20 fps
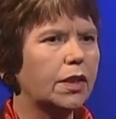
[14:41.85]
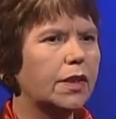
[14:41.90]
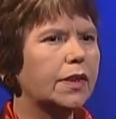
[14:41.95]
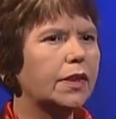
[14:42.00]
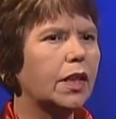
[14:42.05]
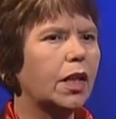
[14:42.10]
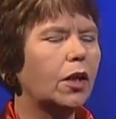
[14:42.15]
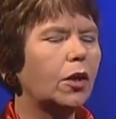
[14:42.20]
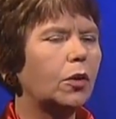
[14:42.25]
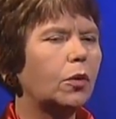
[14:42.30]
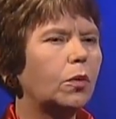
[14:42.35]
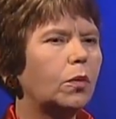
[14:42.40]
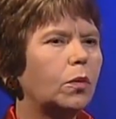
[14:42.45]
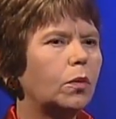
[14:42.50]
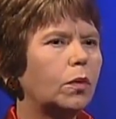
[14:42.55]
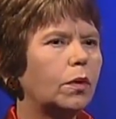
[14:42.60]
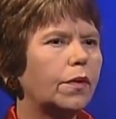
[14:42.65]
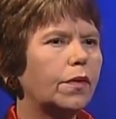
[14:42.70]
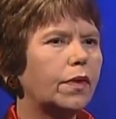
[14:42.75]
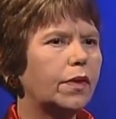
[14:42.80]

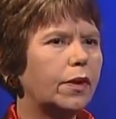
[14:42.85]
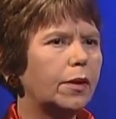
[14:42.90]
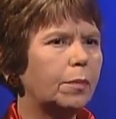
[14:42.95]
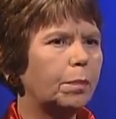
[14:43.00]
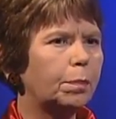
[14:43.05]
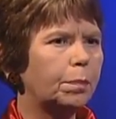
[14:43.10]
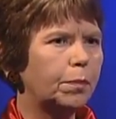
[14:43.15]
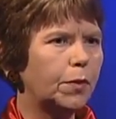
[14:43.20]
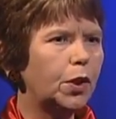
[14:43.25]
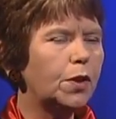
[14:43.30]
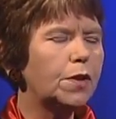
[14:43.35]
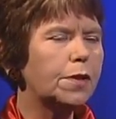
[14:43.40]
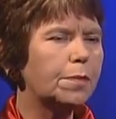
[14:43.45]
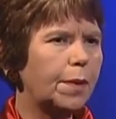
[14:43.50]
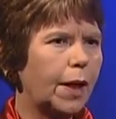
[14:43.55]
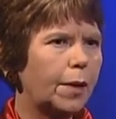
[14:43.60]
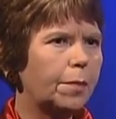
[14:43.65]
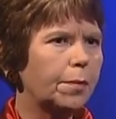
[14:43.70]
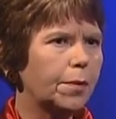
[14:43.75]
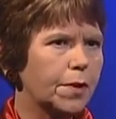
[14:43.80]
So
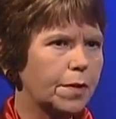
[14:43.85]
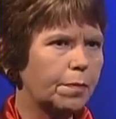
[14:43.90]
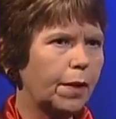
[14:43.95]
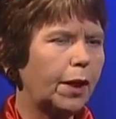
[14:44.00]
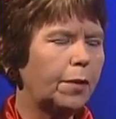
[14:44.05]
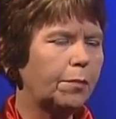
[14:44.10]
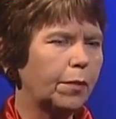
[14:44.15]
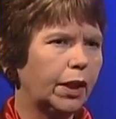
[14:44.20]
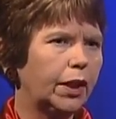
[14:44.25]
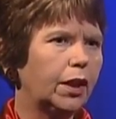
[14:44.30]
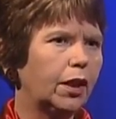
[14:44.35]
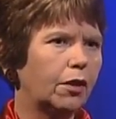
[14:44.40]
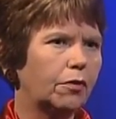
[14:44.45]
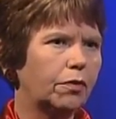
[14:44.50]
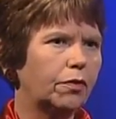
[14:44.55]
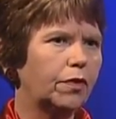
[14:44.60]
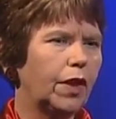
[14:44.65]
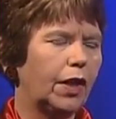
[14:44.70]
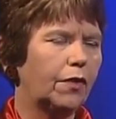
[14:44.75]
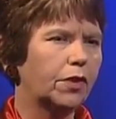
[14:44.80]
newspapers make money
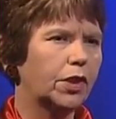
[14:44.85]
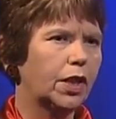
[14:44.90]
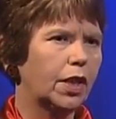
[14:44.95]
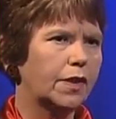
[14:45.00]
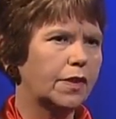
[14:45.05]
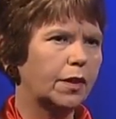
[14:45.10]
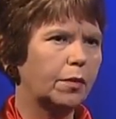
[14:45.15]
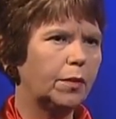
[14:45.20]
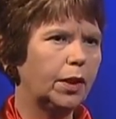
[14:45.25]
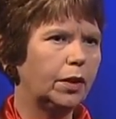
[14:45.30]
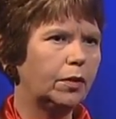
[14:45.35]
off of advertising.